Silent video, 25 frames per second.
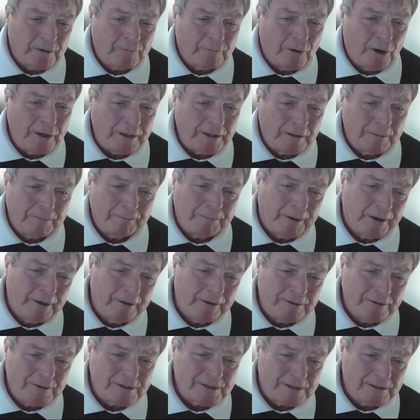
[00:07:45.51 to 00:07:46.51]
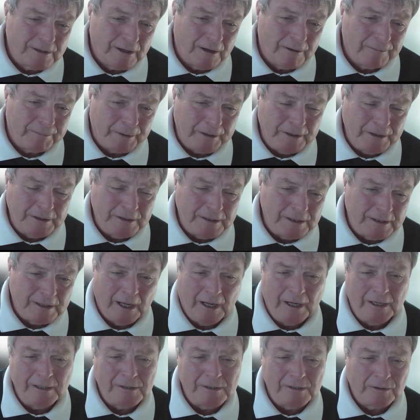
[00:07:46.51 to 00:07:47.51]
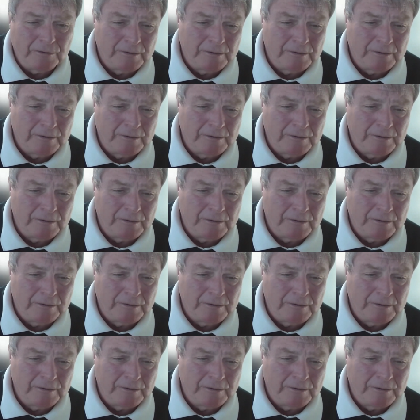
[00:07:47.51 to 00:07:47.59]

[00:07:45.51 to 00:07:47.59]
the right components in our PDK